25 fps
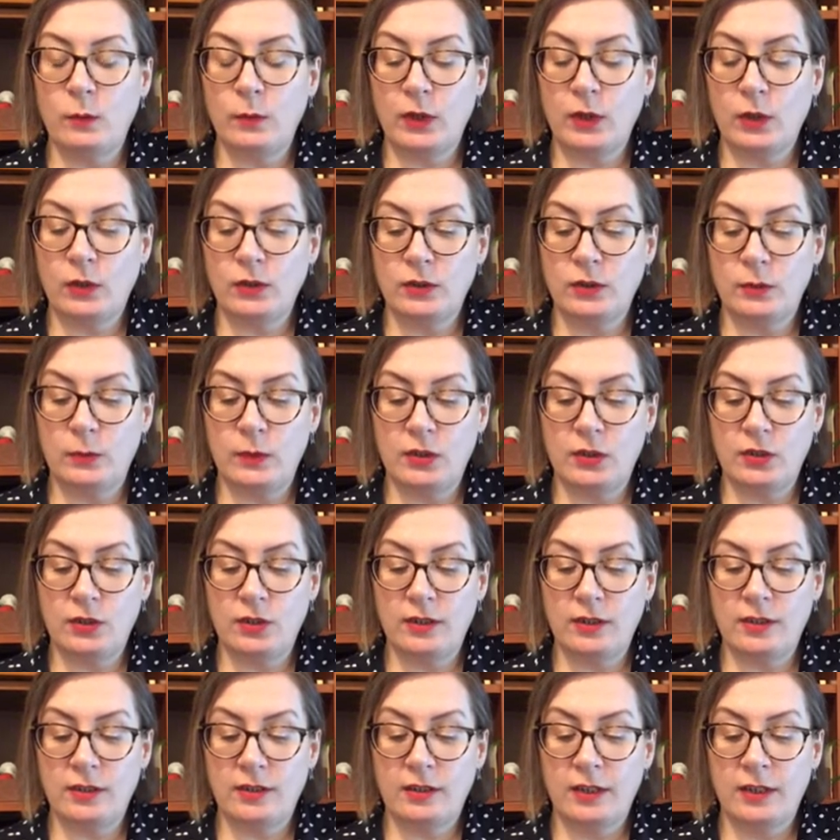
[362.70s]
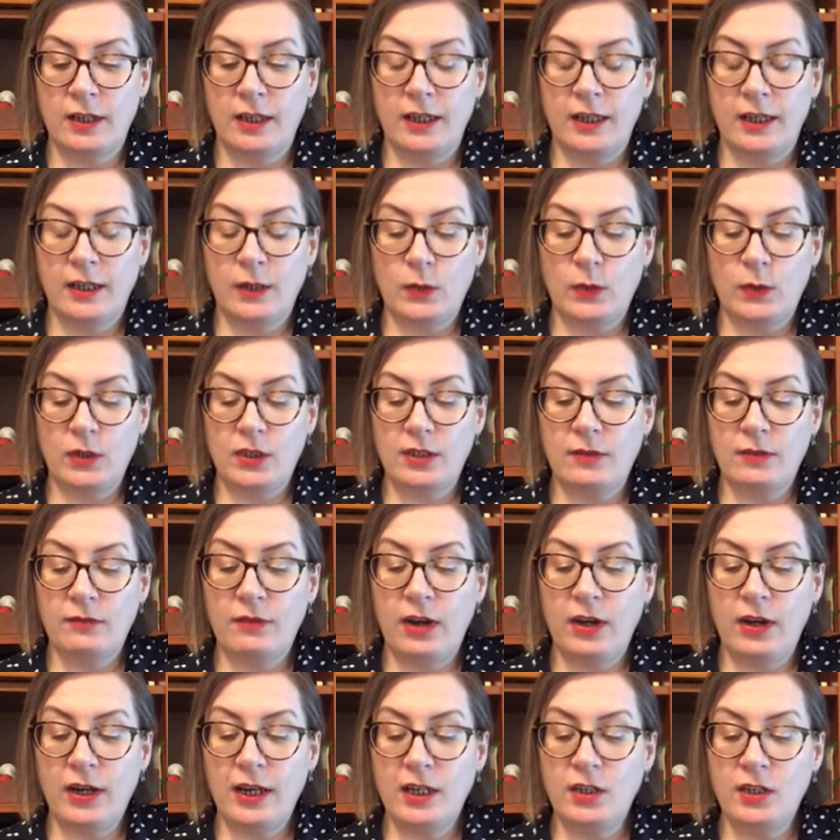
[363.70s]
got to Bistritz, which is a
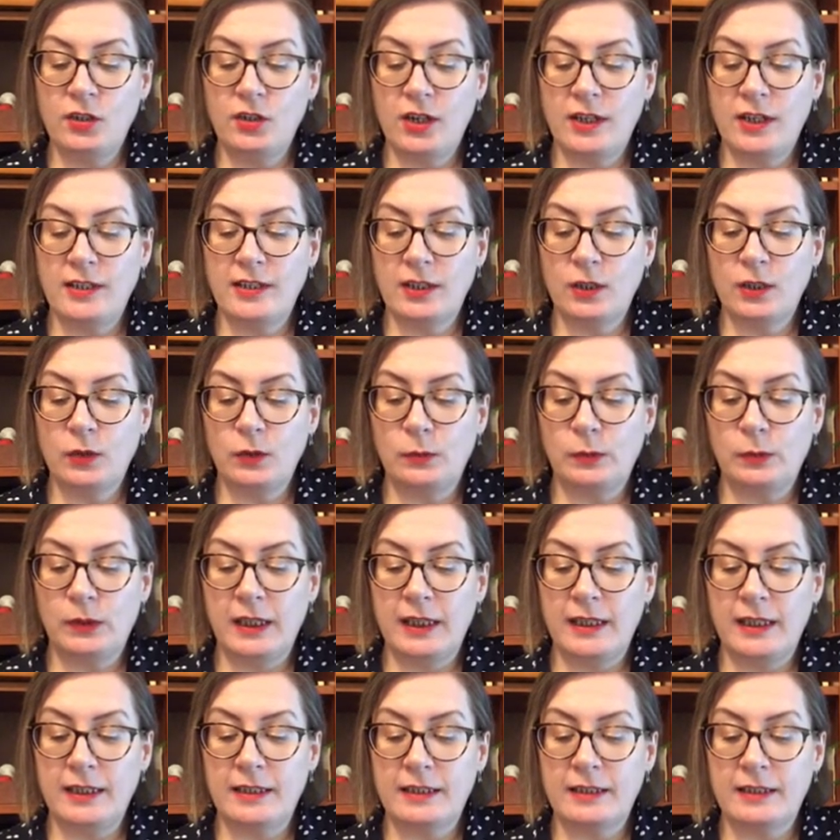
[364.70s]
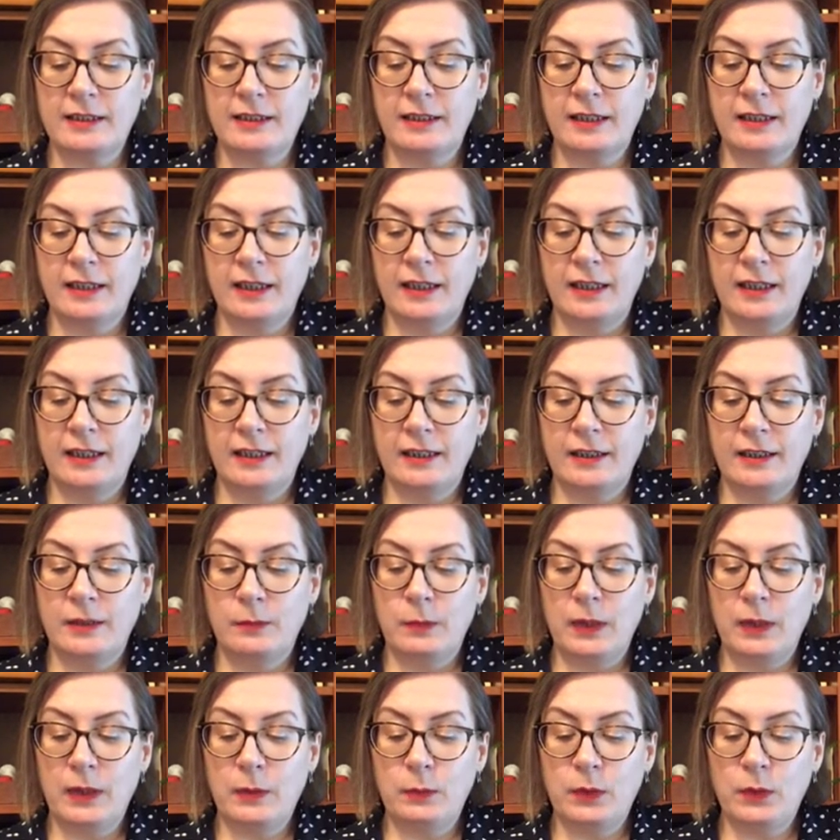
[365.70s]
very interesting old place.
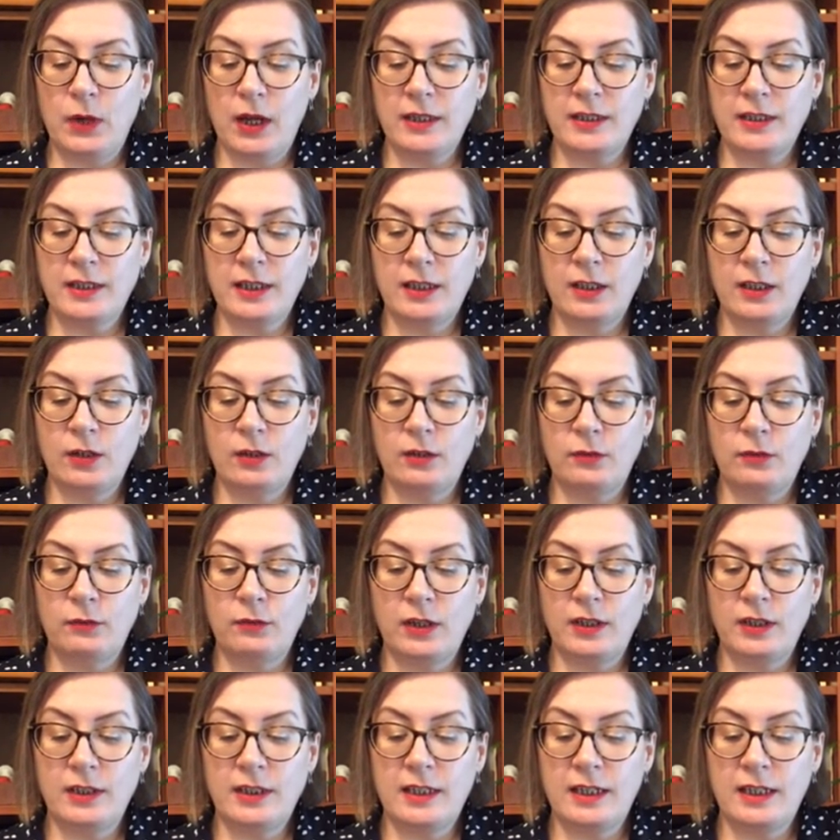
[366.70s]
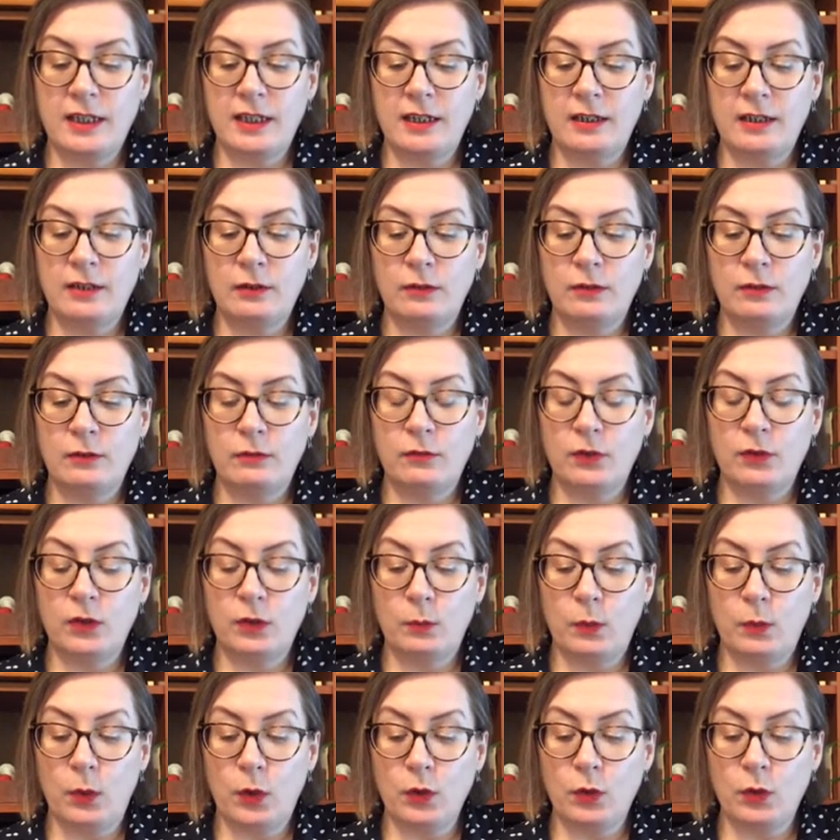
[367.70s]
Being practically on the frontier, for the
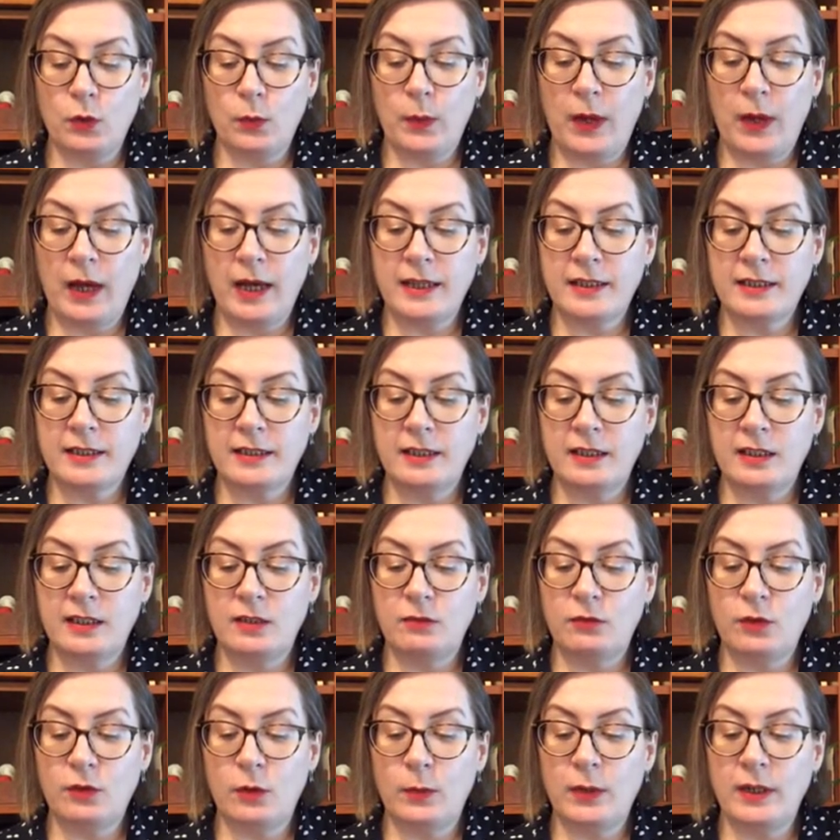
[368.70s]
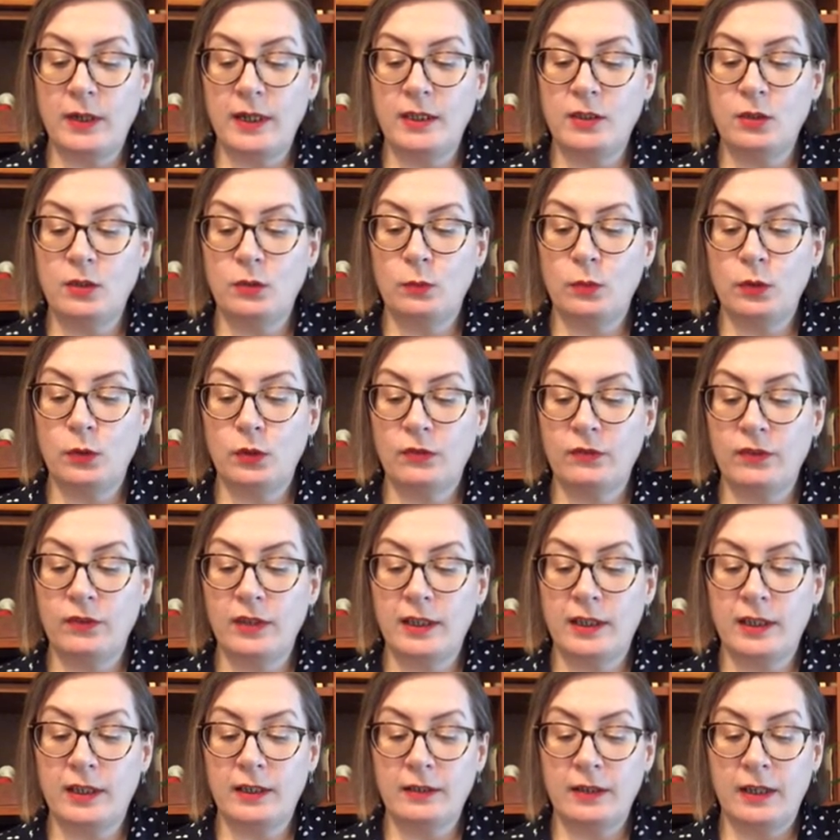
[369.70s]
Borgo Pass leads from it into
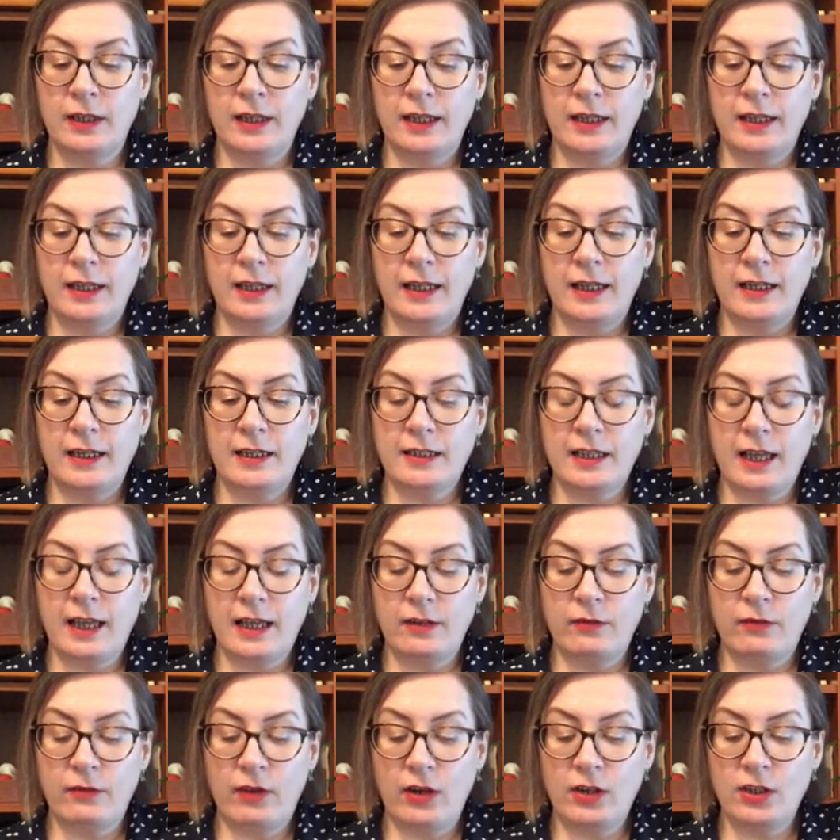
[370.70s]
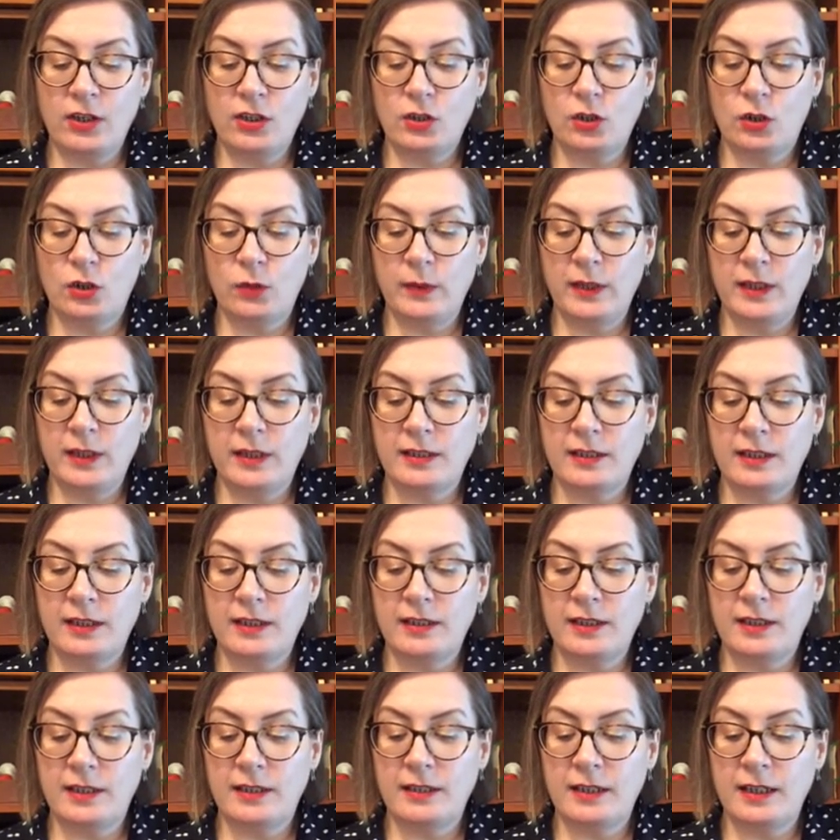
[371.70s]
Bukovina, it has had a very stormy
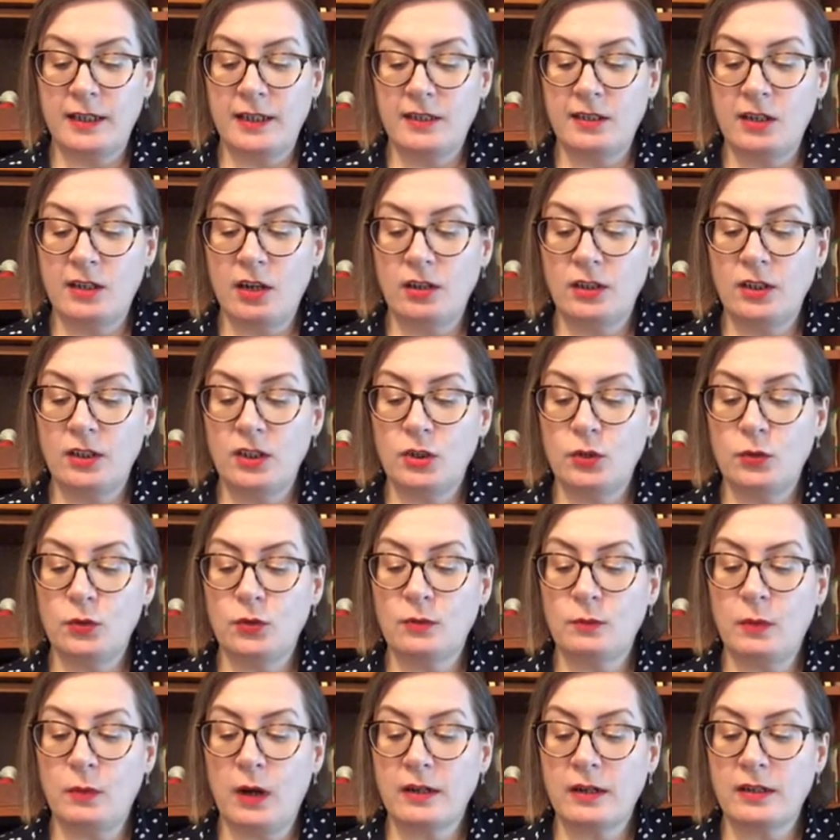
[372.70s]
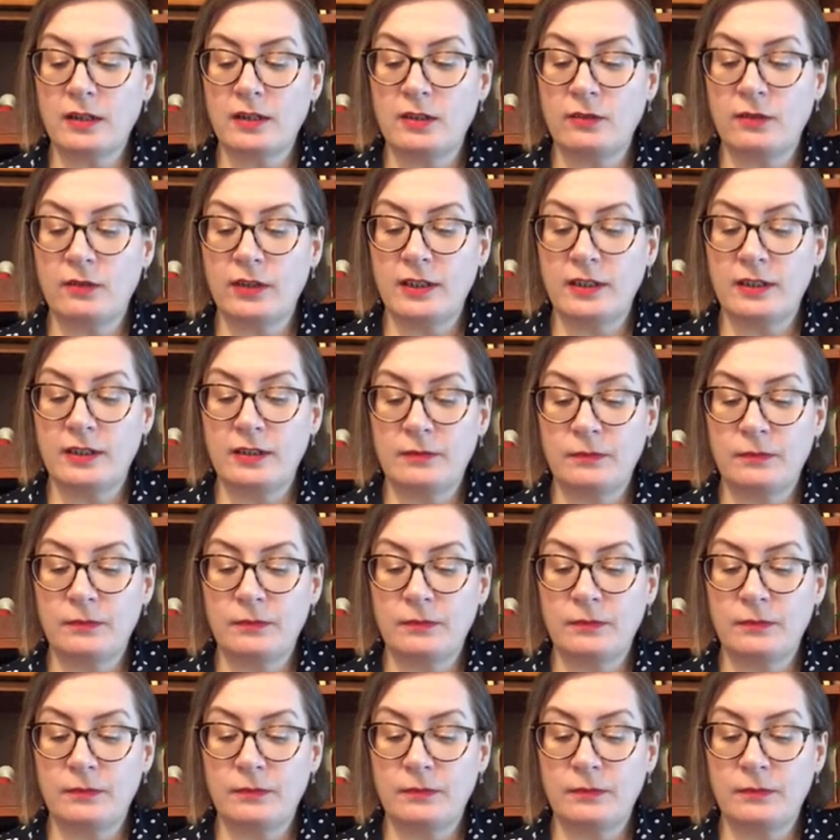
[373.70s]
existence, and it certainly shows marks of it.